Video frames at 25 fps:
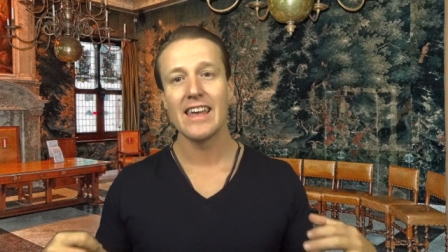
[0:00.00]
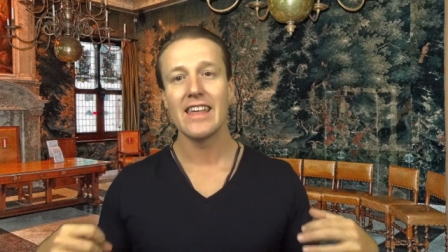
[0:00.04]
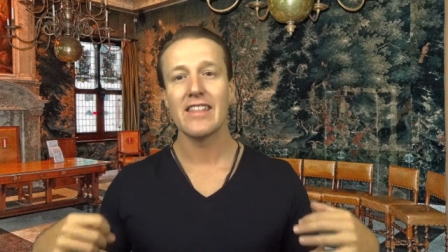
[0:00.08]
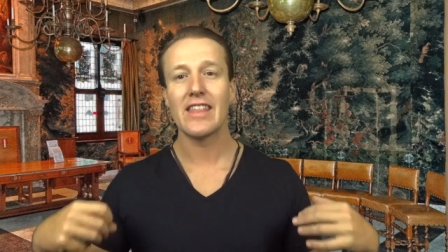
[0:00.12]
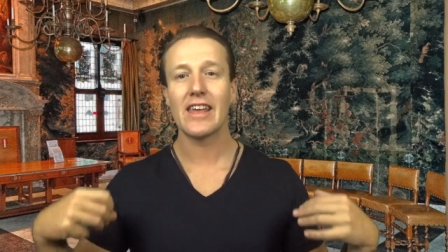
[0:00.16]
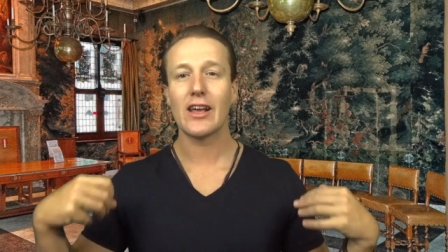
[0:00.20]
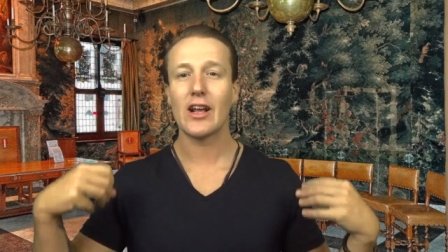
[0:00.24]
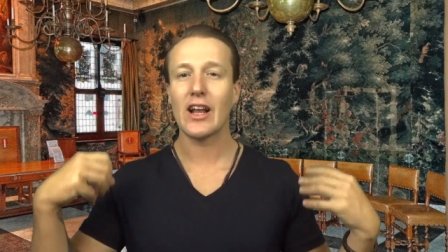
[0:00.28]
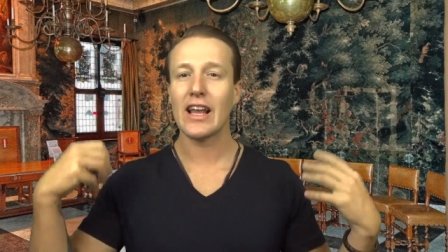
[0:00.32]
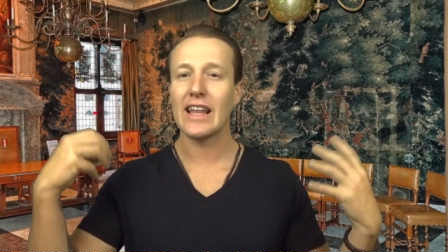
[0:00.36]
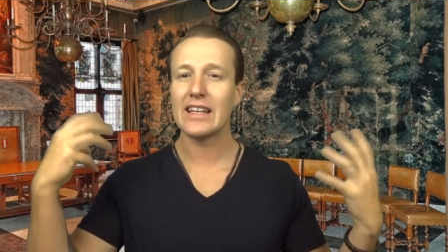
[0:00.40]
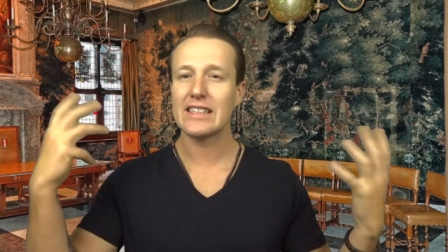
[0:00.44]

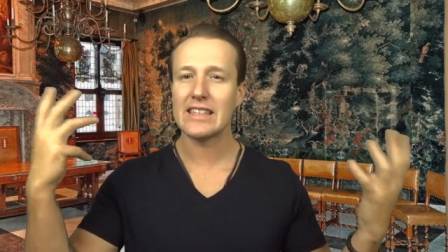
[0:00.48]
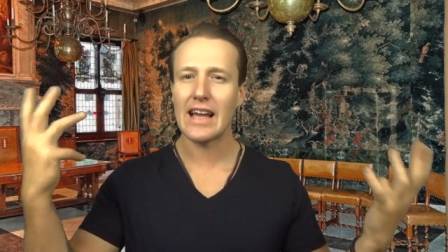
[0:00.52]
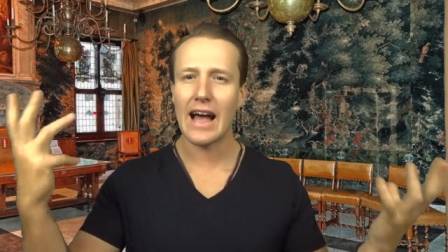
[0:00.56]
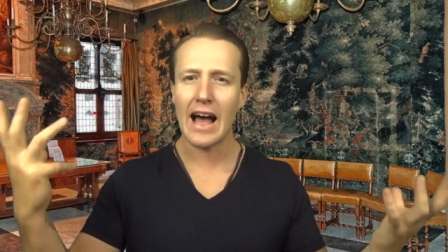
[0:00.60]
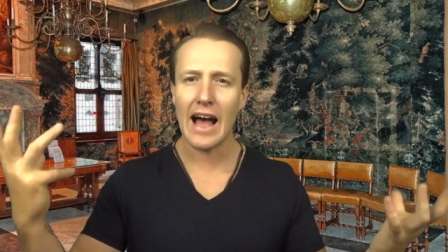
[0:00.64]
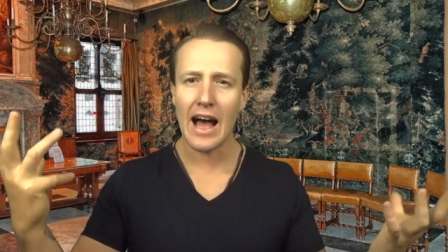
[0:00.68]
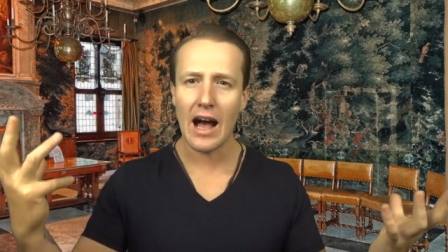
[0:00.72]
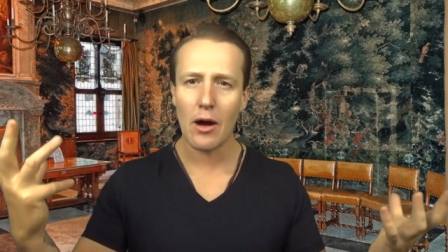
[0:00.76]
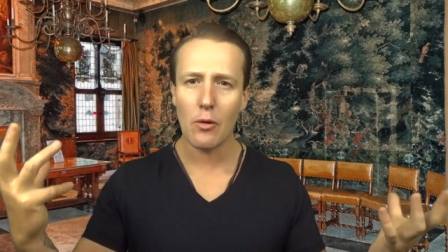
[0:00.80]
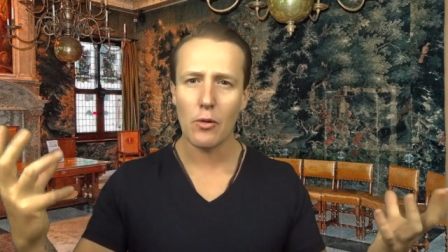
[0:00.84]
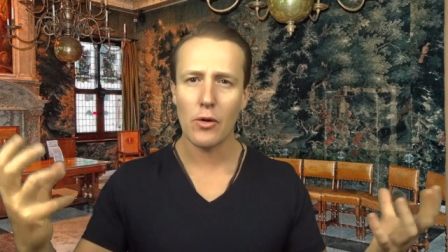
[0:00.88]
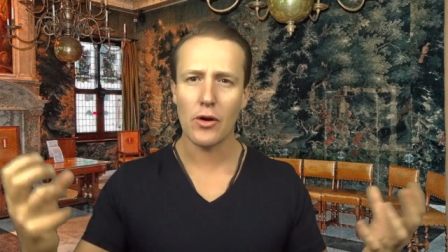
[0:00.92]
They collect
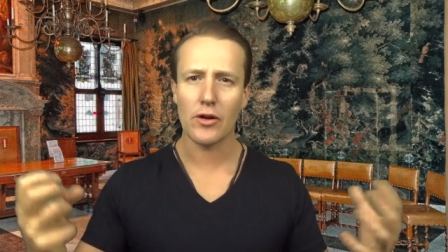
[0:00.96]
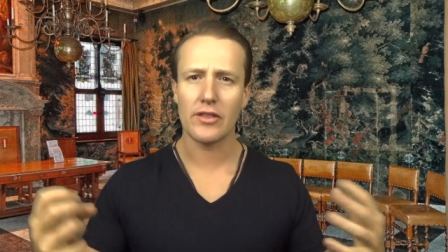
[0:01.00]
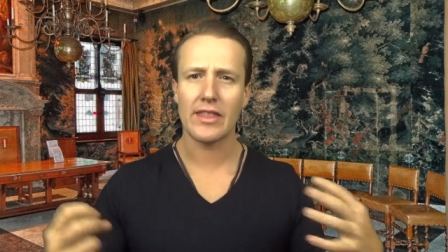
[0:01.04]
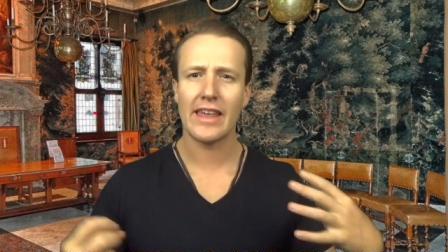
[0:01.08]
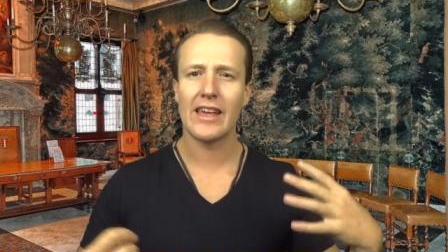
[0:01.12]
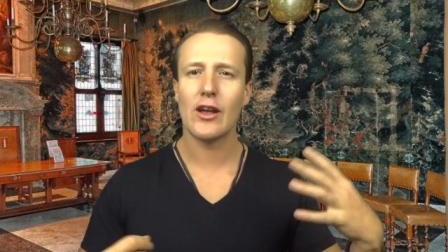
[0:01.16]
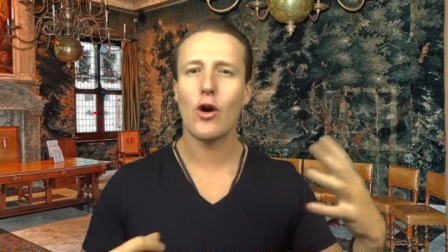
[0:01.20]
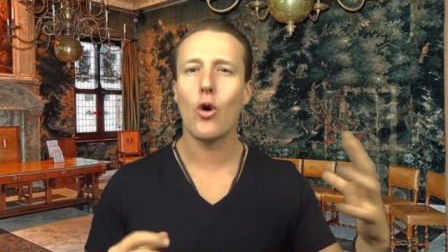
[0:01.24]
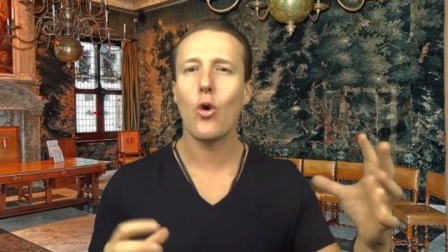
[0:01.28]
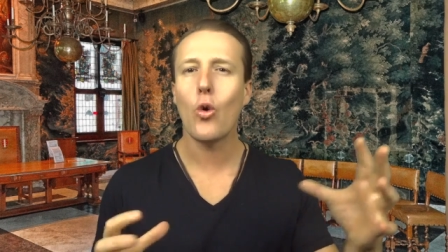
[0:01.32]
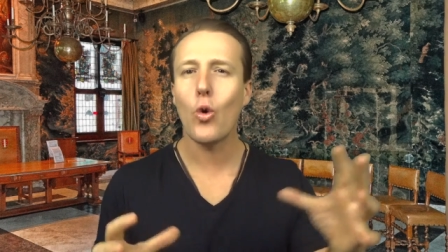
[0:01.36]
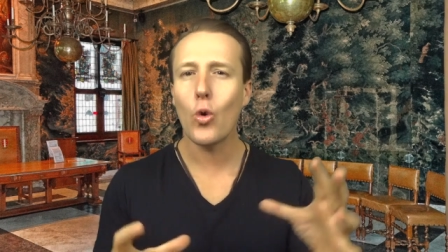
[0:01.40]
artwork.
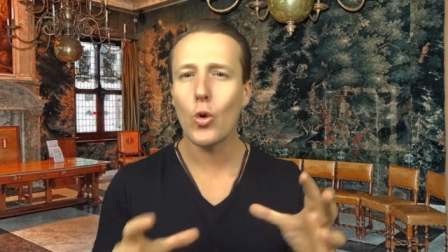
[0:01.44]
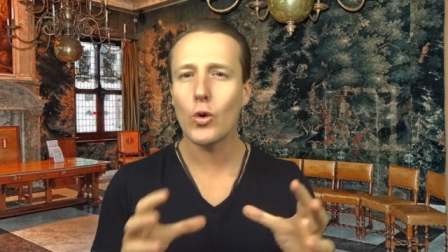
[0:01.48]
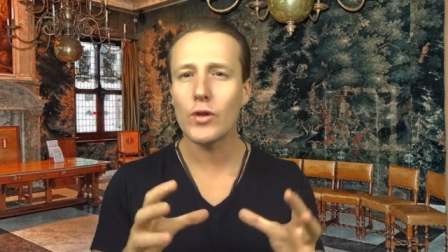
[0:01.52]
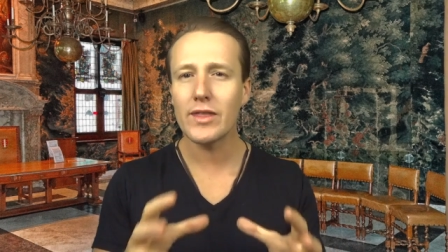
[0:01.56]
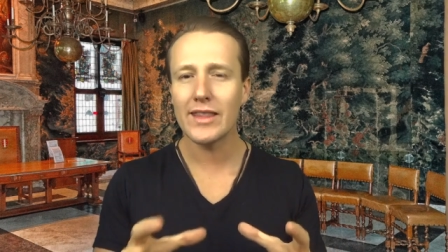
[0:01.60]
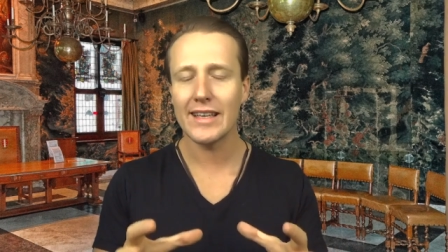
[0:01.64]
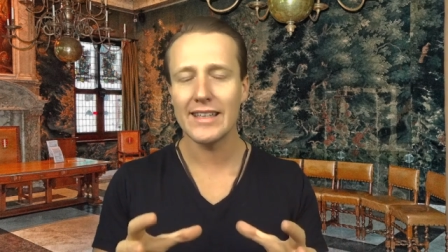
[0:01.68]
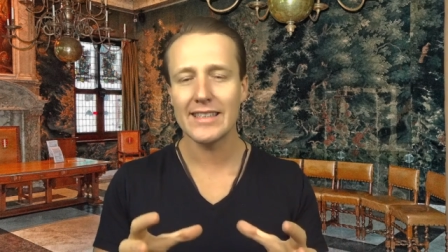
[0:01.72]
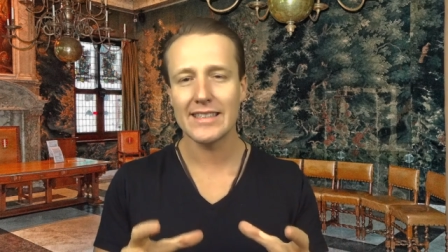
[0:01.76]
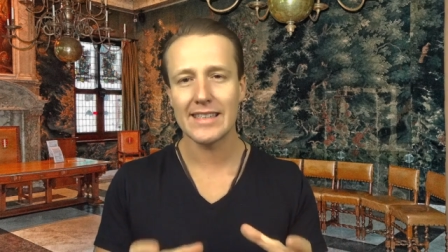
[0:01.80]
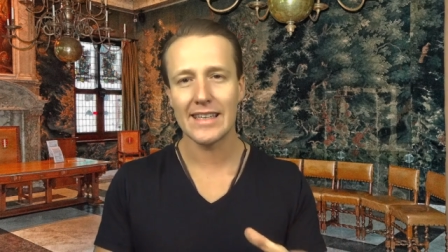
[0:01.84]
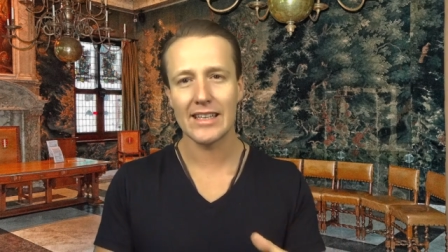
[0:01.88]
They hoard
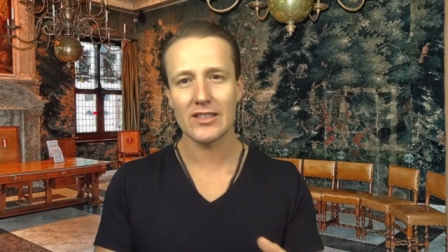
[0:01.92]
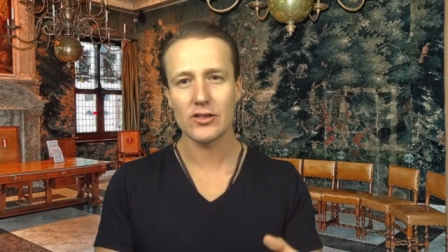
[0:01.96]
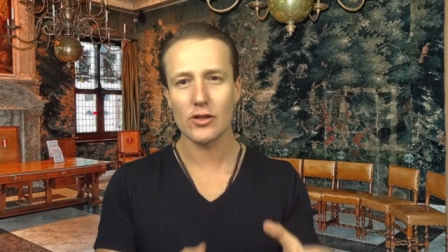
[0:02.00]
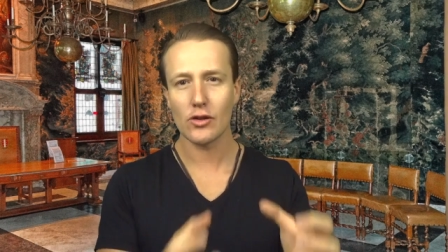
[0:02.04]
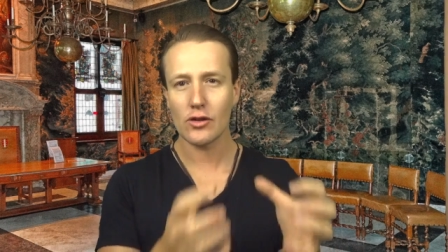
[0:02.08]
these things.